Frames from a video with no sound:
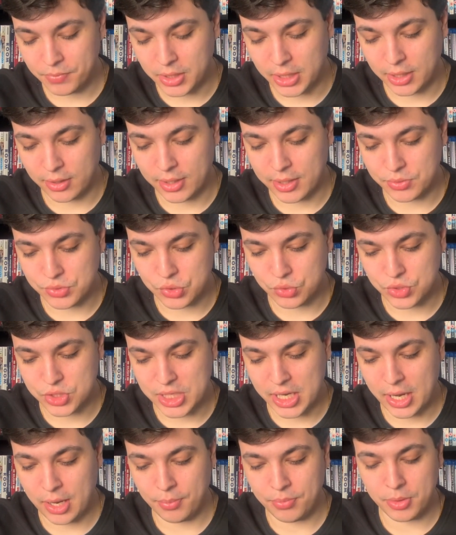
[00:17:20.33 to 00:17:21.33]
You know, that was all
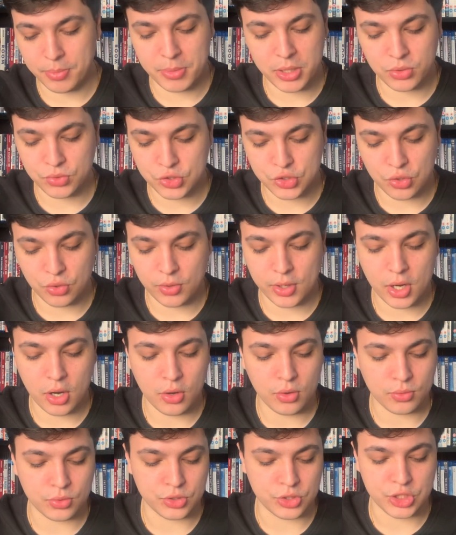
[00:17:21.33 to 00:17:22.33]
set up. The middle story
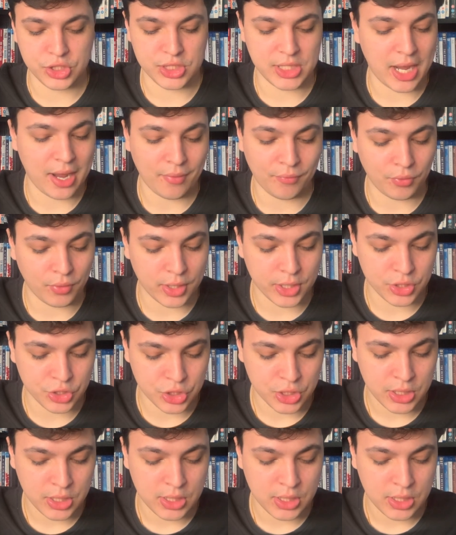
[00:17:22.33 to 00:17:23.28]
arc was just average.